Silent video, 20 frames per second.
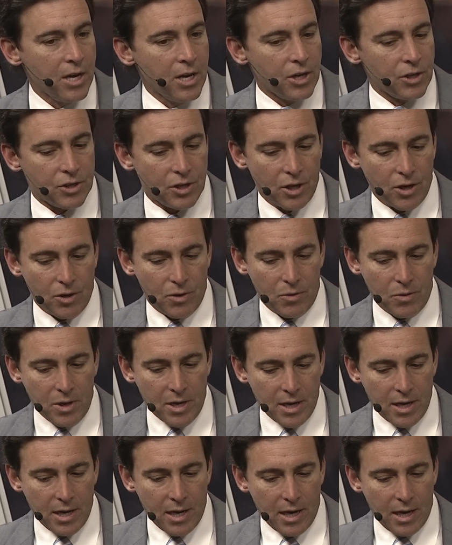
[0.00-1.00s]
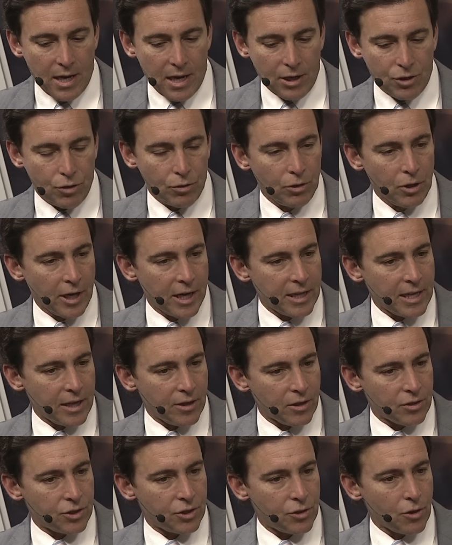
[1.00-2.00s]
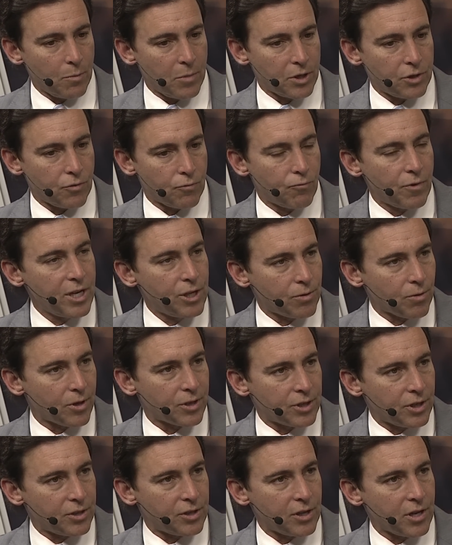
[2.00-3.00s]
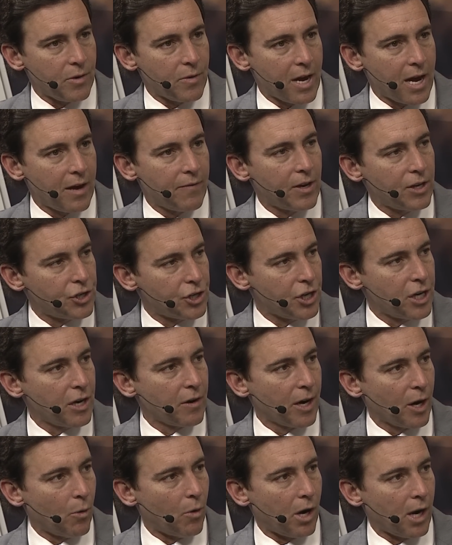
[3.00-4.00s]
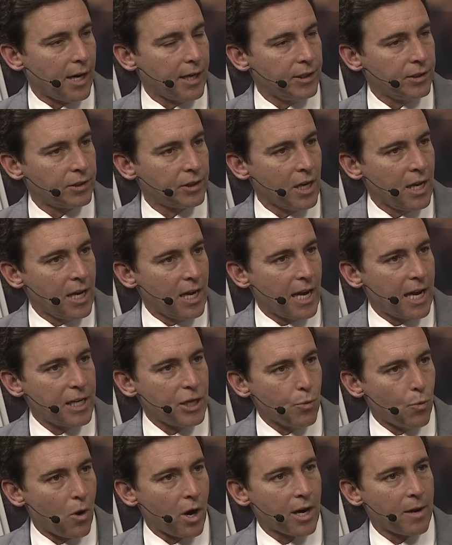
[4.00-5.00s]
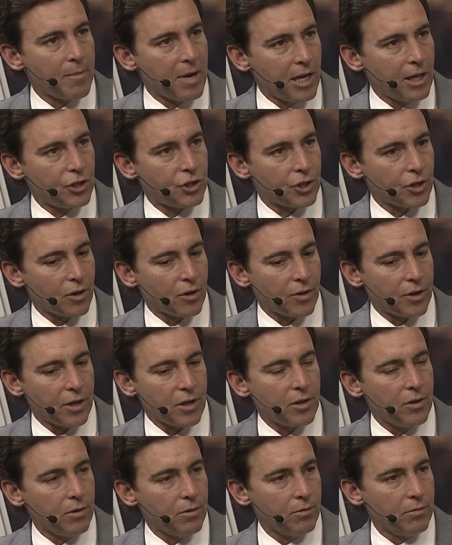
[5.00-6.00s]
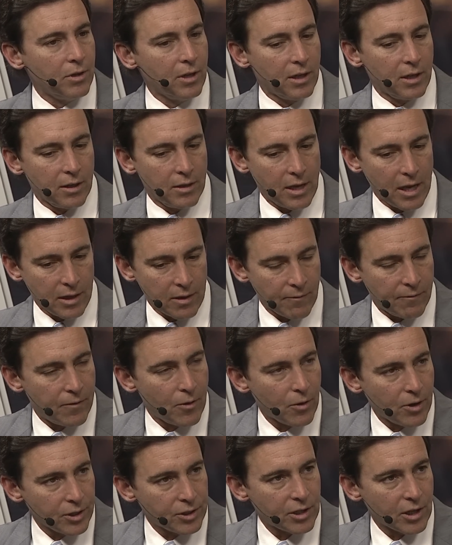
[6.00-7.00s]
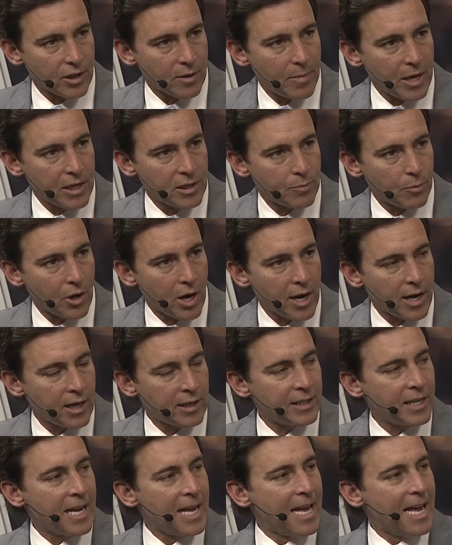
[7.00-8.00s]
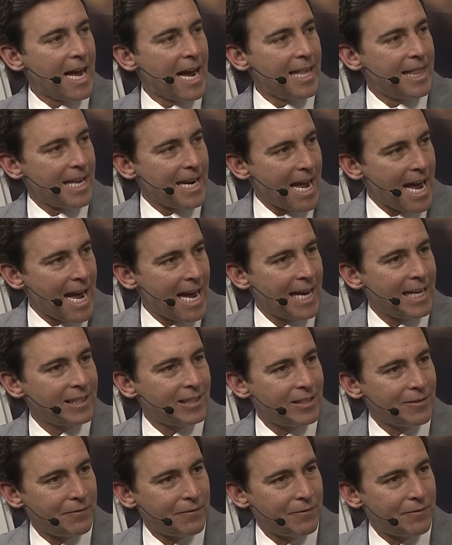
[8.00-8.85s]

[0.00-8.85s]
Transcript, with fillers: So as you look at that, there's so much resources that you have engineering wise, and you want to make sure that you get them focused on the base product. And then as the